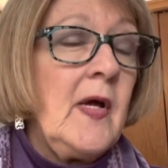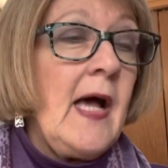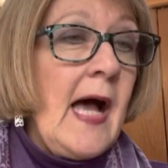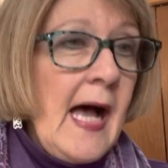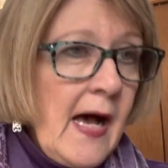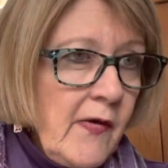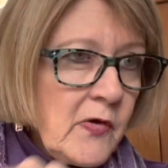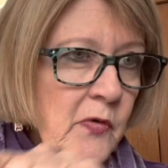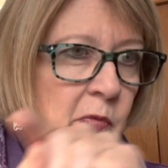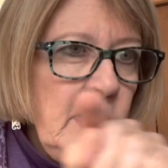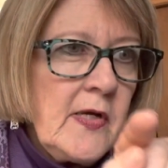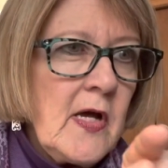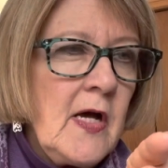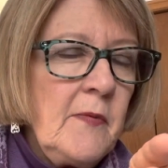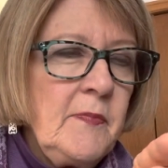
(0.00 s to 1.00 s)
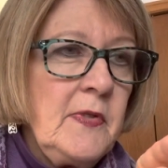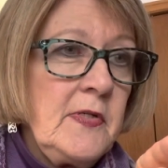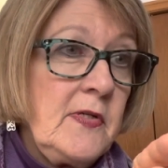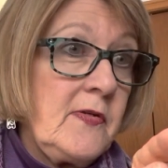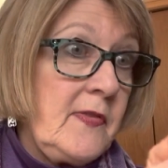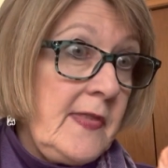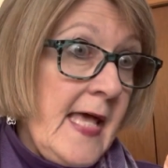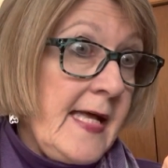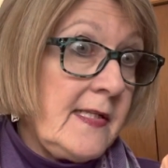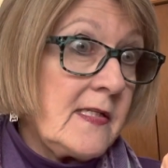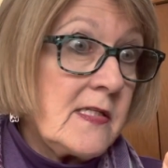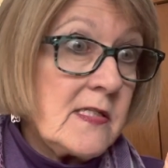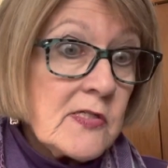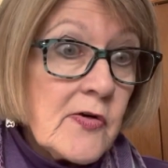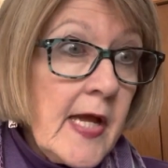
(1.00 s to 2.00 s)
how do we accomplish that
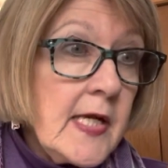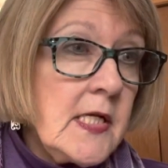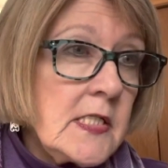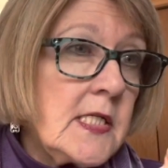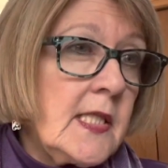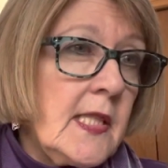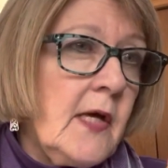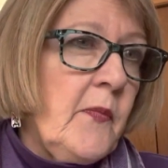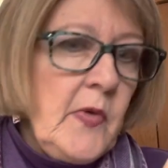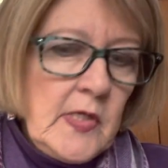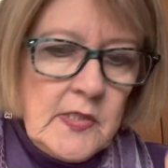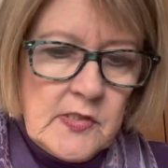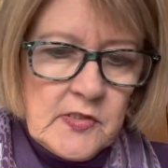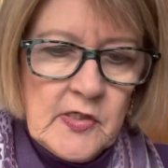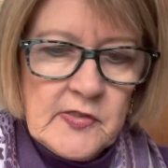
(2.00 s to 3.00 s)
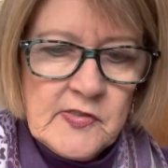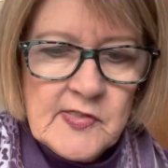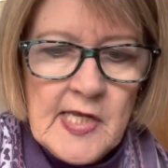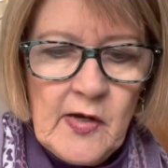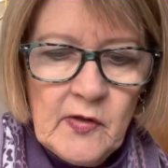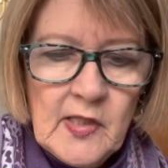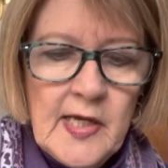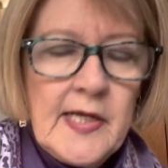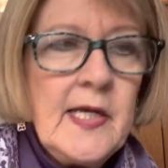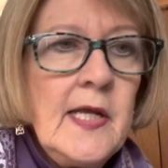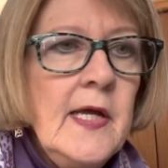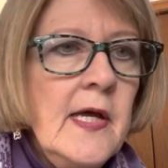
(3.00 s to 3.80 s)
strategy that we just outlined.